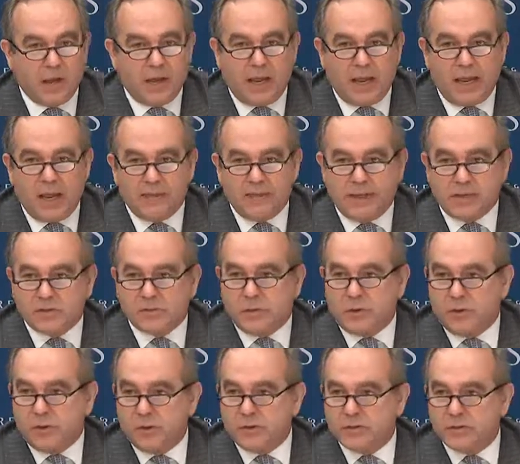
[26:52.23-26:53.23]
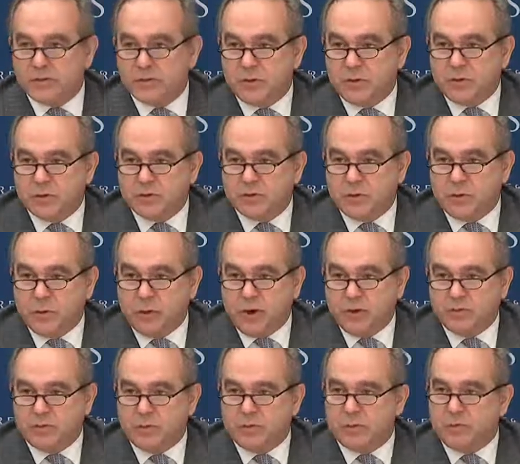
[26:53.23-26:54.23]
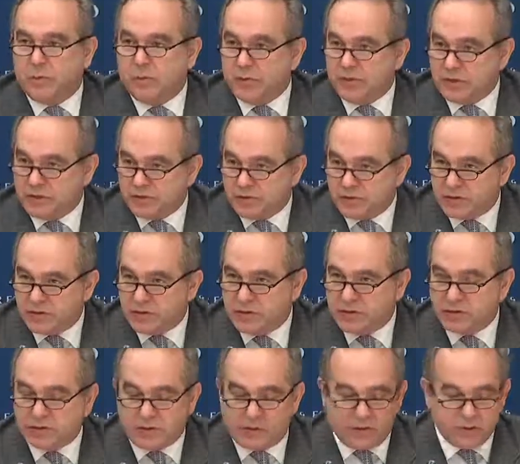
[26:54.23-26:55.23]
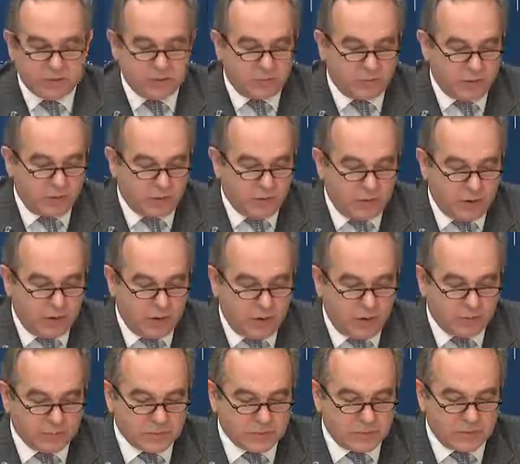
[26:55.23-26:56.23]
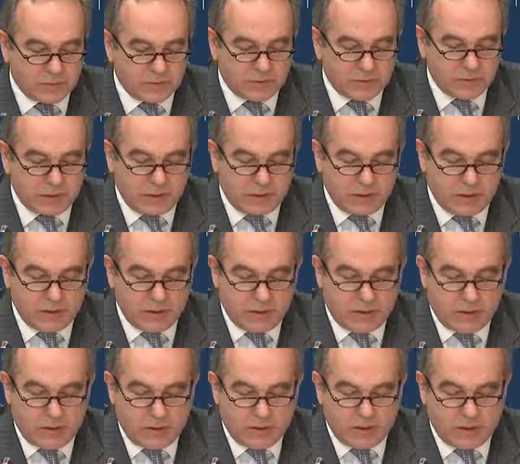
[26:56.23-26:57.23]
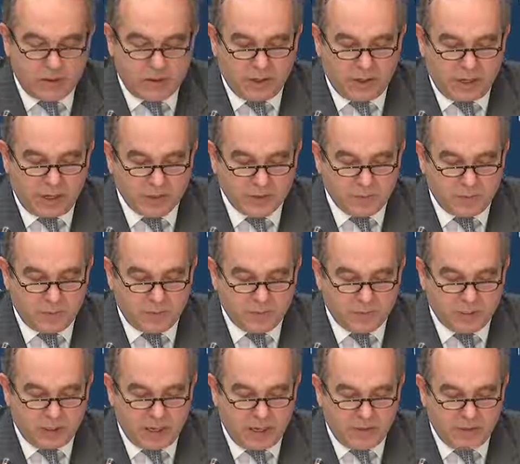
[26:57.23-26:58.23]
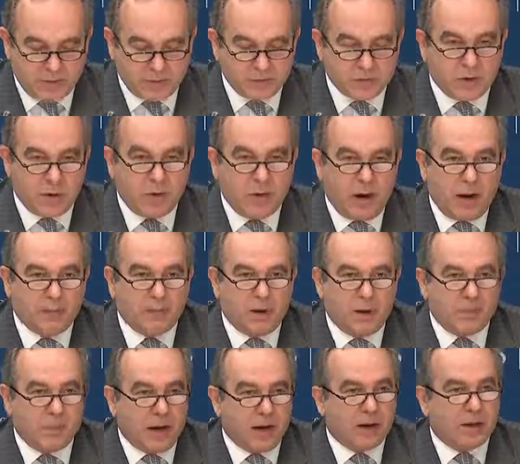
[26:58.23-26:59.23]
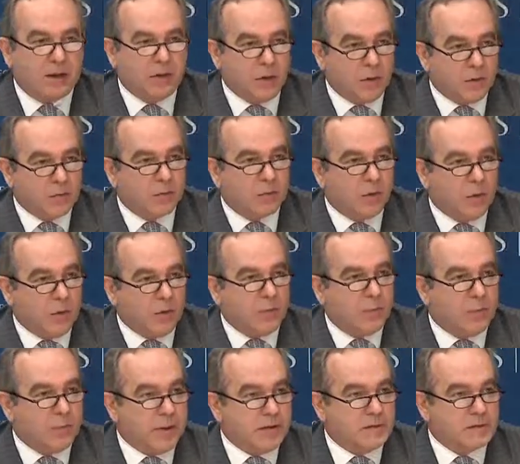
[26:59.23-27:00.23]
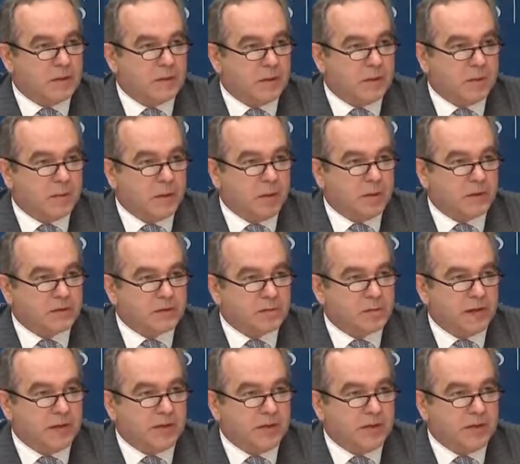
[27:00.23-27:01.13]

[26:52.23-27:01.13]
and that's one of the reasons that we're so grateful for these visits and also for the programs that. Uh, Ernie has put together. So I, I'm not going to go through all the basic components, but I